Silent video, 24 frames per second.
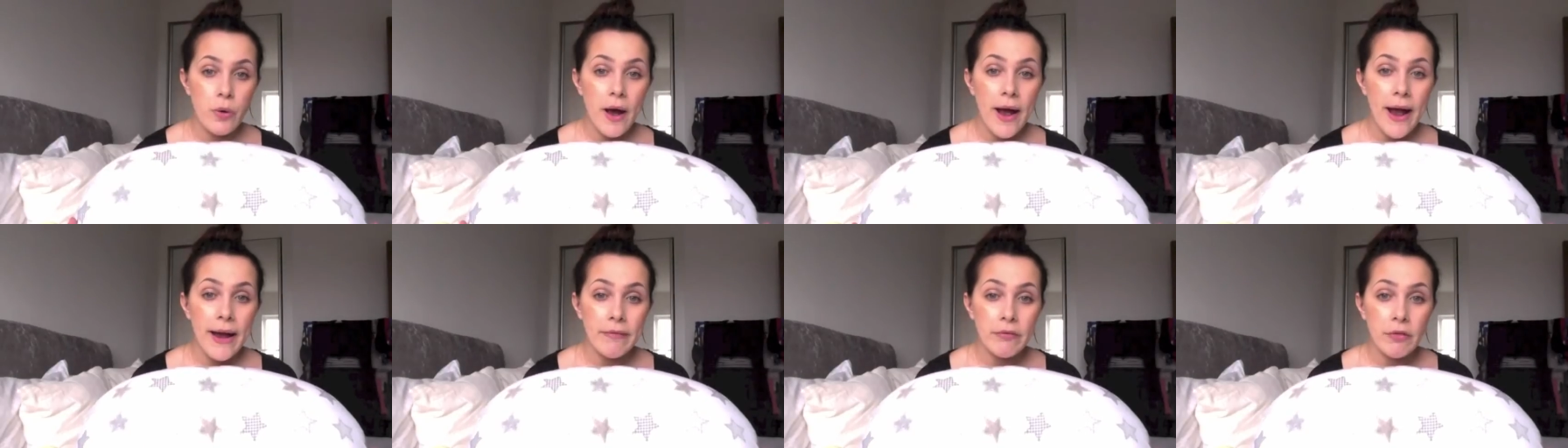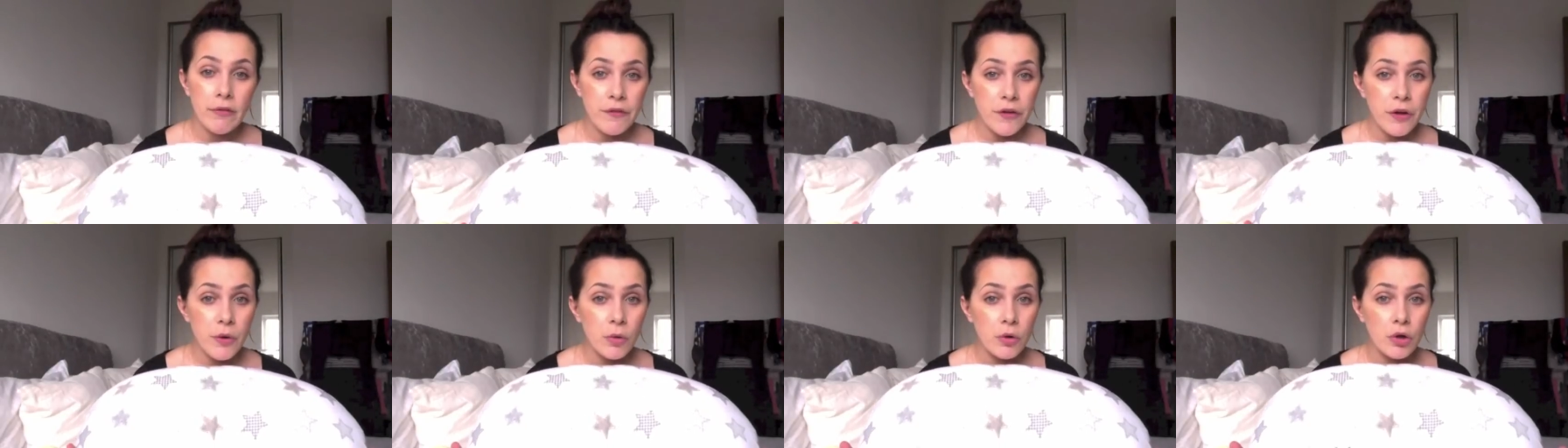a
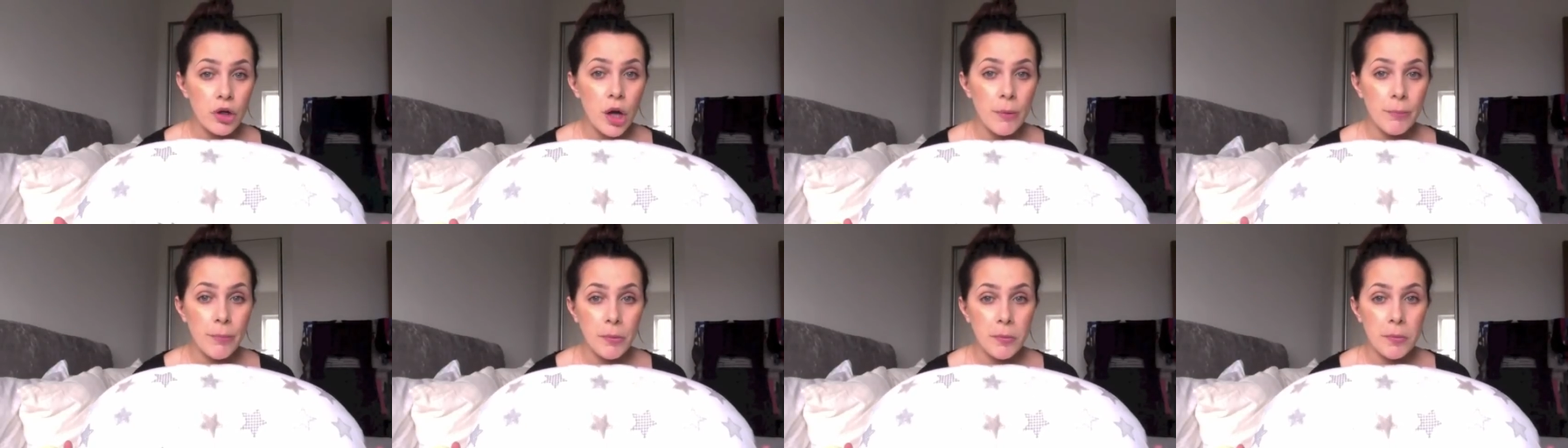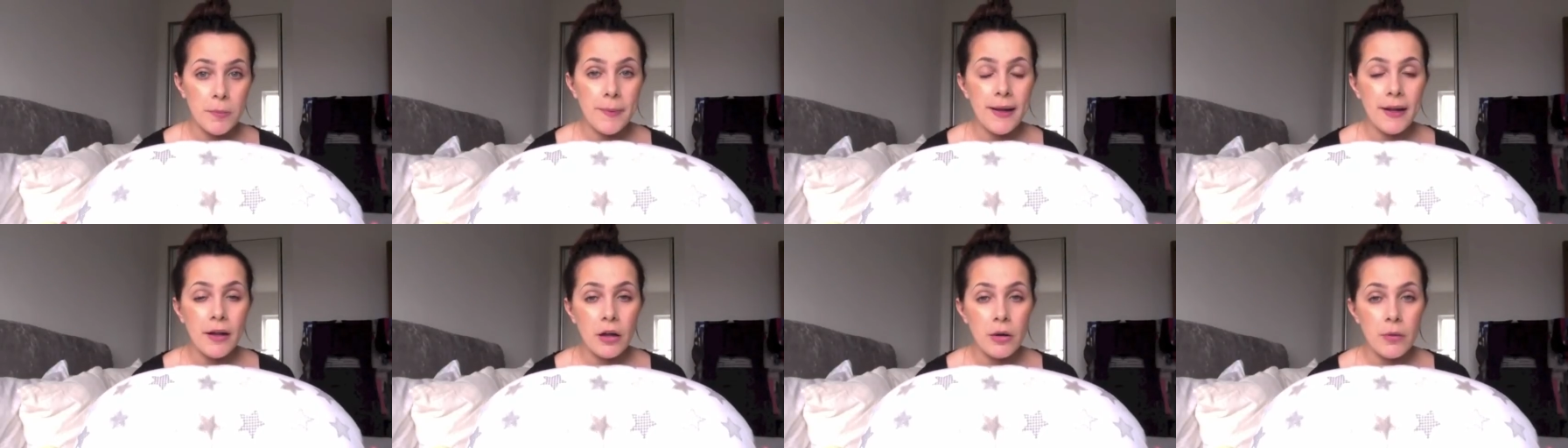review on her
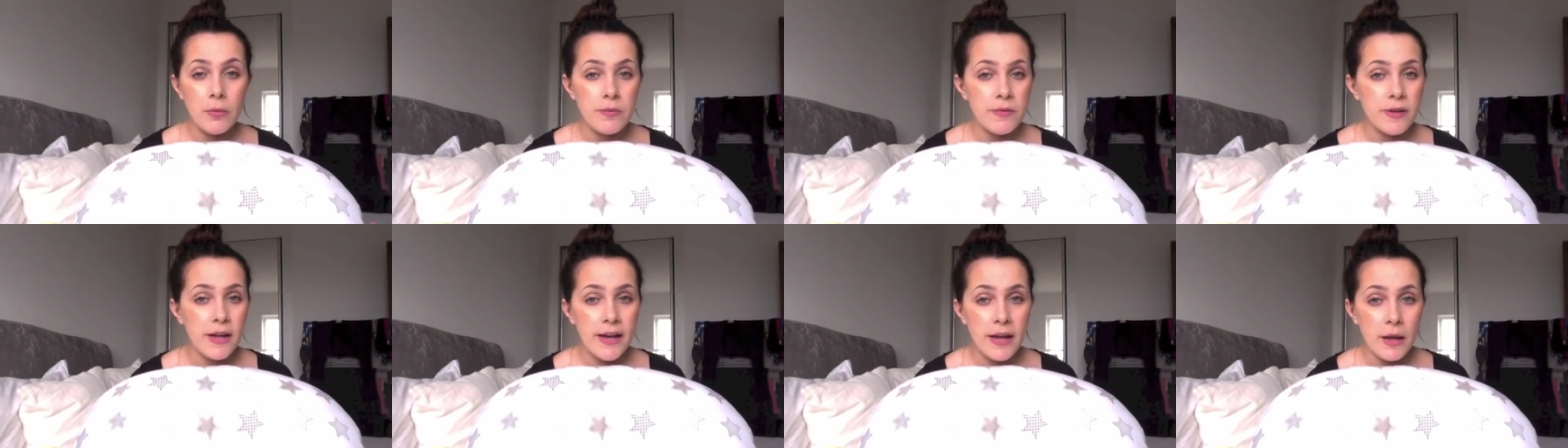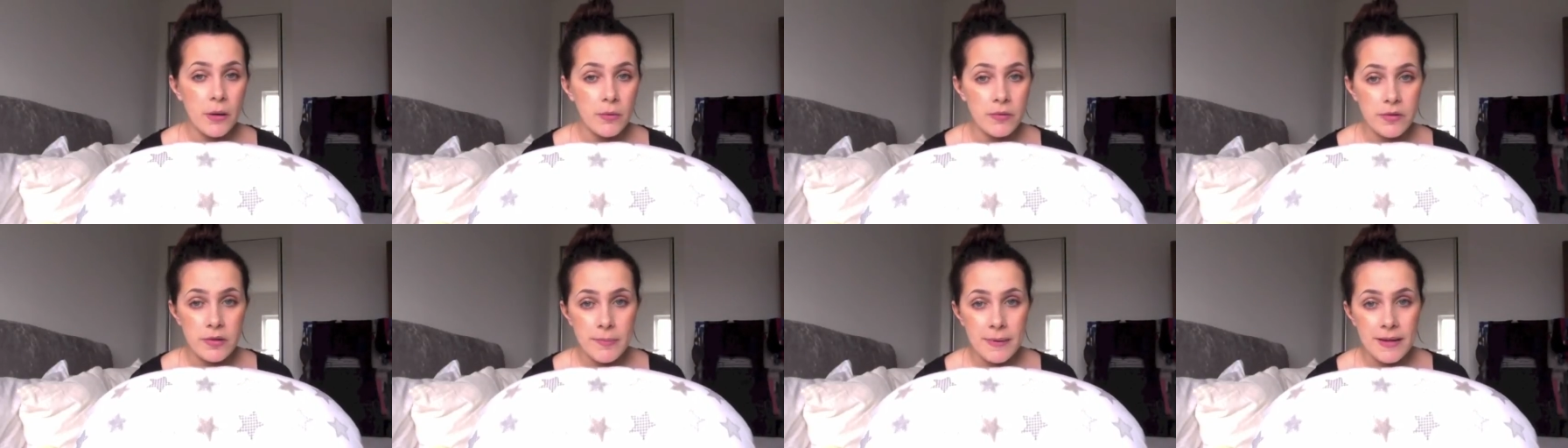bob pillow and said
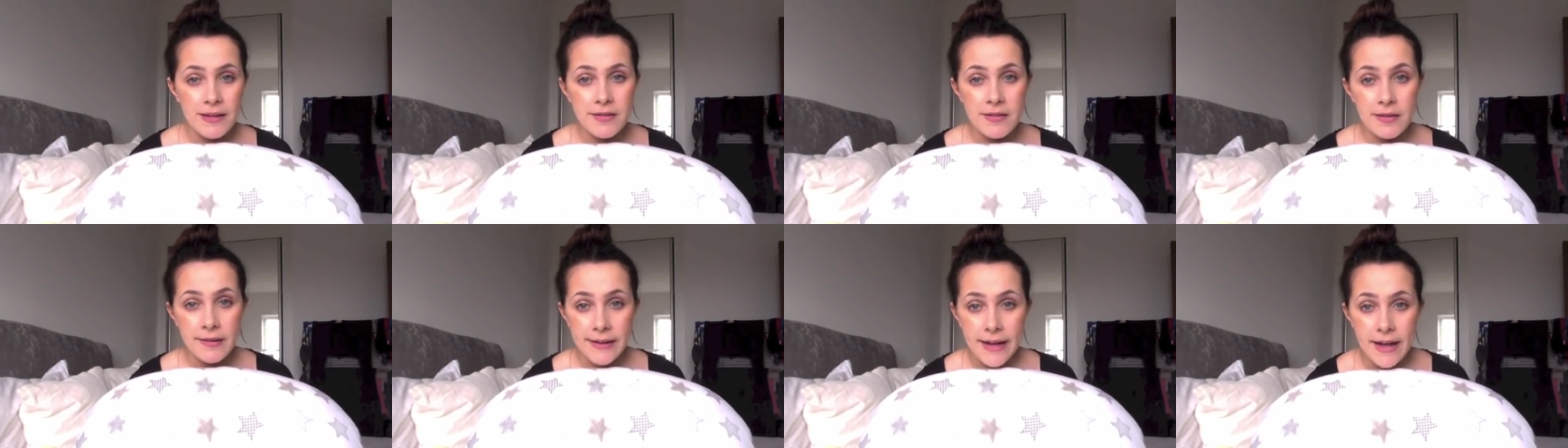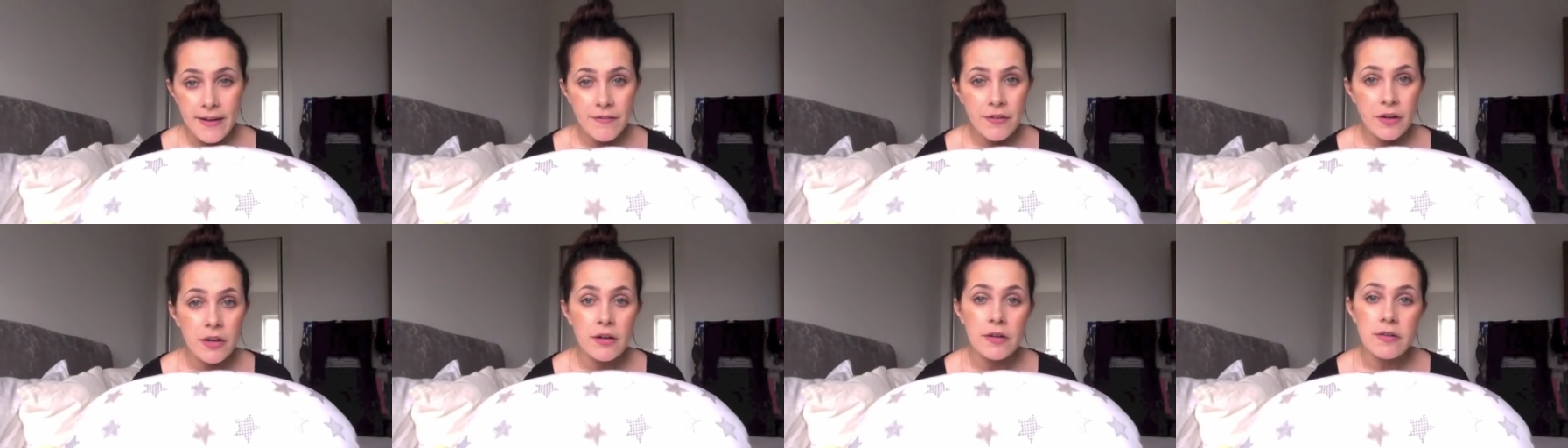it was the best thing
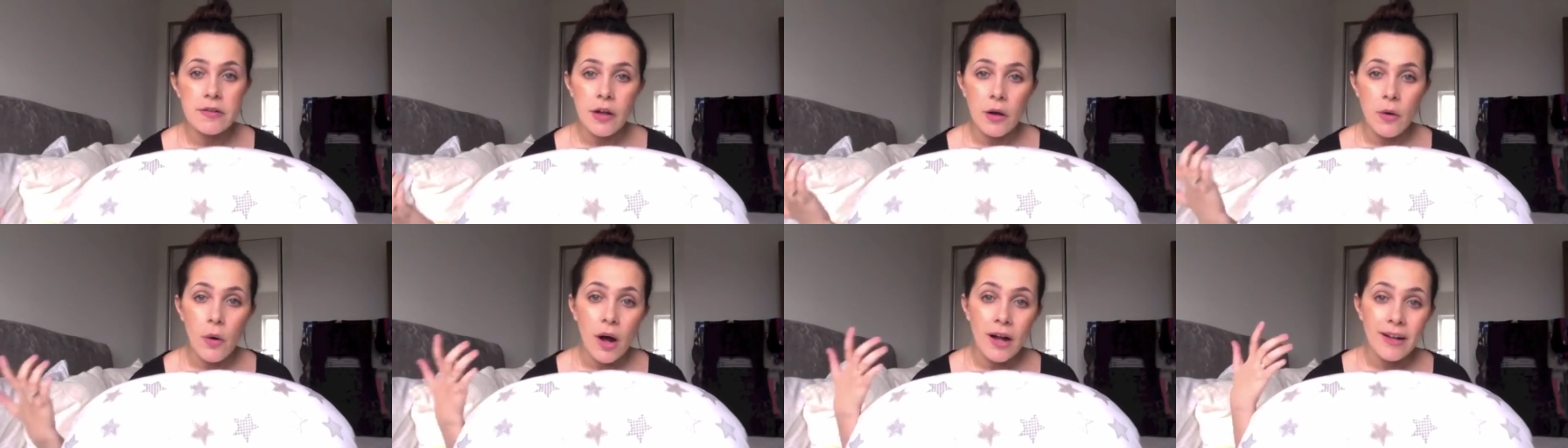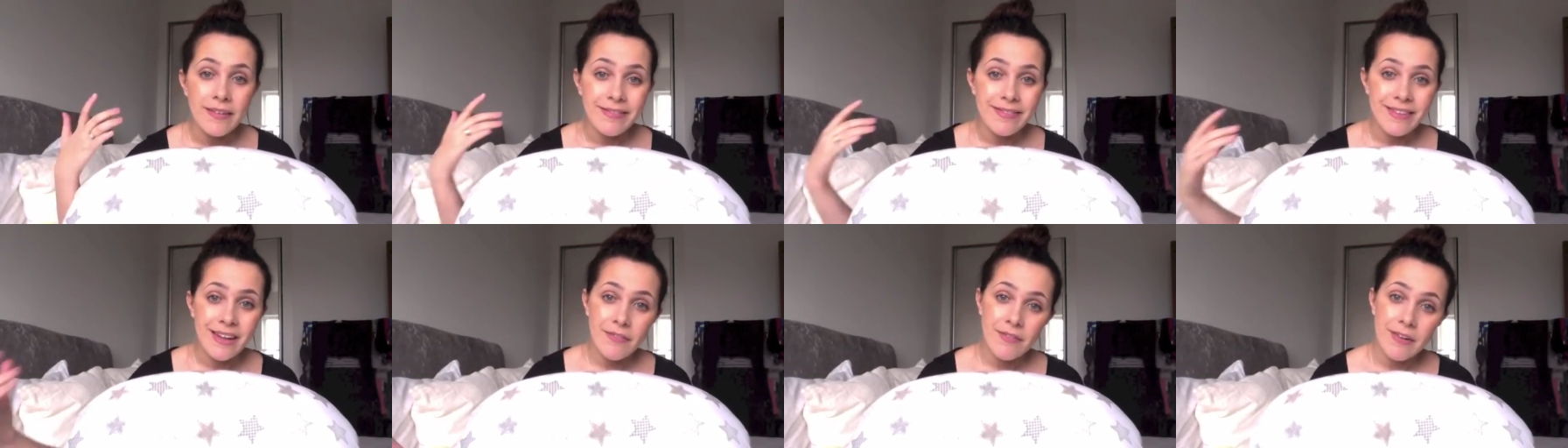ever so I
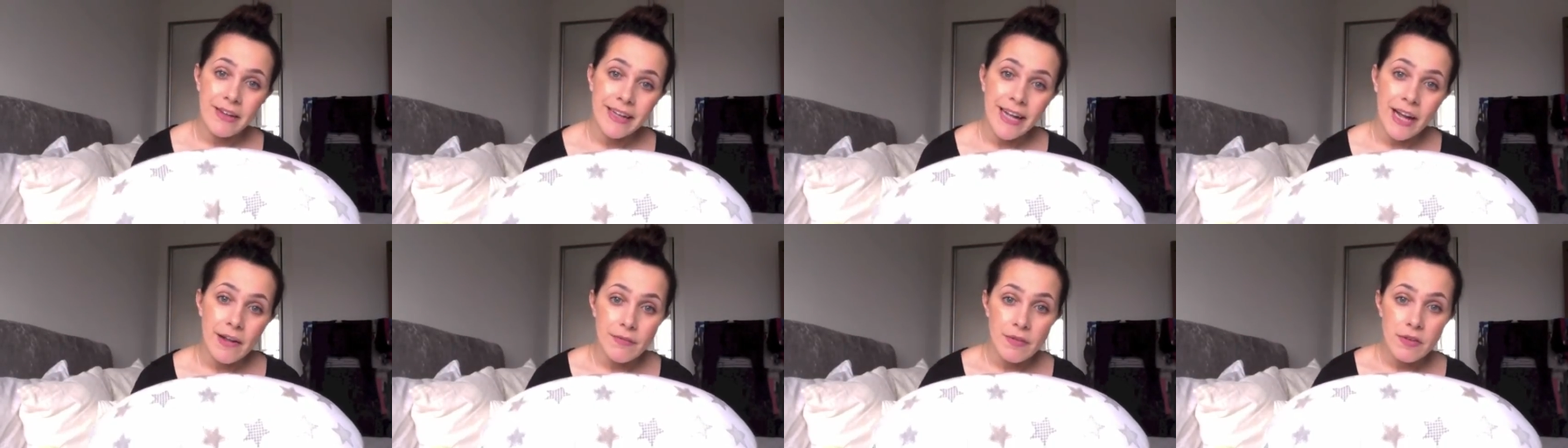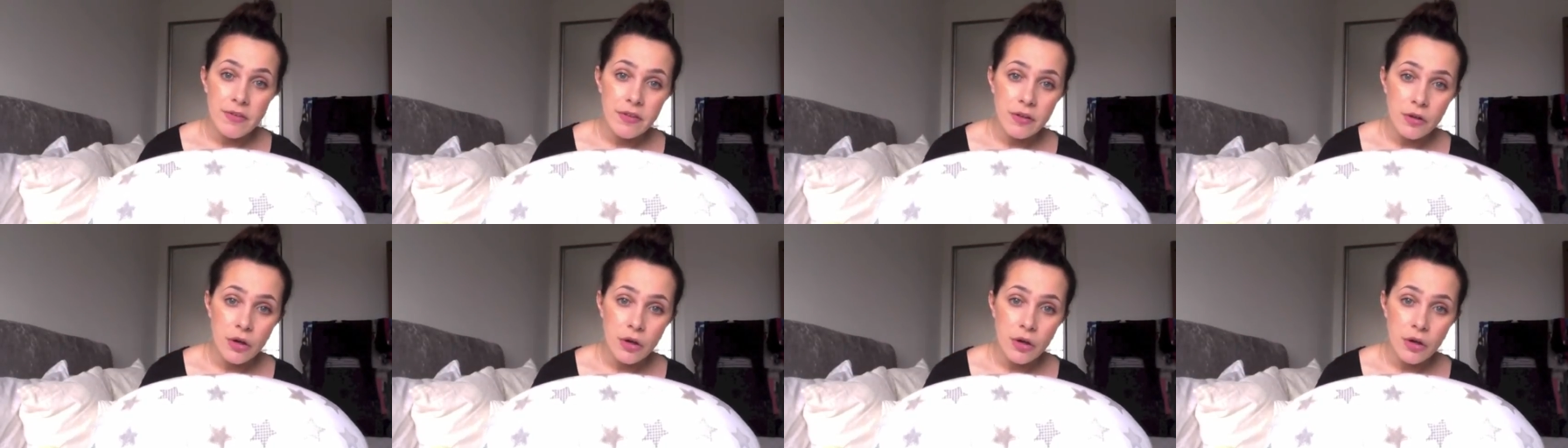definitely gave this a